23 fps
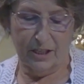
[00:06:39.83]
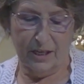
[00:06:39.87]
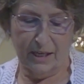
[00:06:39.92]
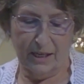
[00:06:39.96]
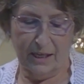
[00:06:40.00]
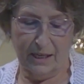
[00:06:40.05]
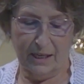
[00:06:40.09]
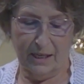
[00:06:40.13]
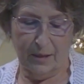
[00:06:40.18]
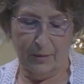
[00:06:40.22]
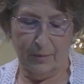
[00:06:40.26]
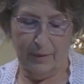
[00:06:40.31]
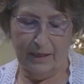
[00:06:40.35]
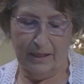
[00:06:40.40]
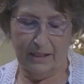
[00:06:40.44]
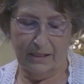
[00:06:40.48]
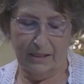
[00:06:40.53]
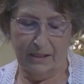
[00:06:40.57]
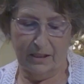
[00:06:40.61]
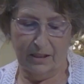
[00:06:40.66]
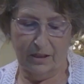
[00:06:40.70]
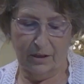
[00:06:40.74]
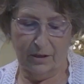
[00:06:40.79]
and
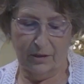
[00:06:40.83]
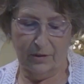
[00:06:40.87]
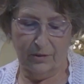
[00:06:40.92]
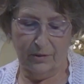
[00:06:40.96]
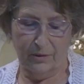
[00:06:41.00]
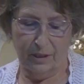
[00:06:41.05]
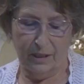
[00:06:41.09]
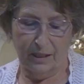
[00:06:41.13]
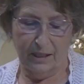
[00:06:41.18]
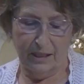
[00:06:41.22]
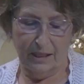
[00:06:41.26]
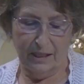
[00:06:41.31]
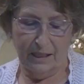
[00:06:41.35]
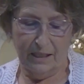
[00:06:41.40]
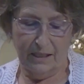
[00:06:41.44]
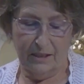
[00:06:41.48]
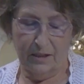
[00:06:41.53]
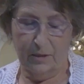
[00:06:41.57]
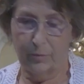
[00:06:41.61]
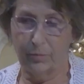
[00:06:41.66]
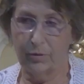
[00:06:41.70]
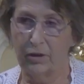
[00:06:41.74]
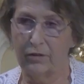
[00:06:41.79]
Abednego in the
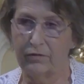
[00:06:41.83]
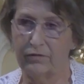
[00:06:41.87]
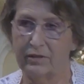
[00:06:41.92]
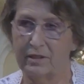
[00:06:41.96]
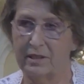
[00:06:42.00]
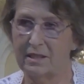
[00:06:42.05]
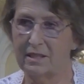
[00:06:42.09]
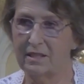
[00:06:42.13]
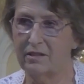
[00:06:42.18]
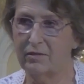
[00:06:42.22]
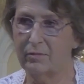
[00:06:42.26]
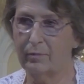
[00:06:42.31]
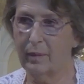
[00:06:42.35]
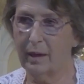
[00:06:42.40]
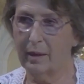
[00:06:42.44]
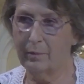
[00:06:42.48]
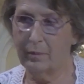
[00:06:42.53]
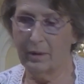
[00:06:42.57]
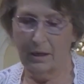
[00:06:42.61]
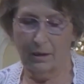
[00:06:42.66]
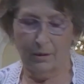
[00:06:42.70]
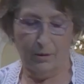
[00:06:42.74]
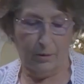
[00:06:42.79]
province of
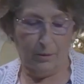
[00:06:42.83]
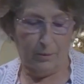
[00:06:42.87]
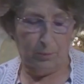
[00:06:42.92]
Babylon.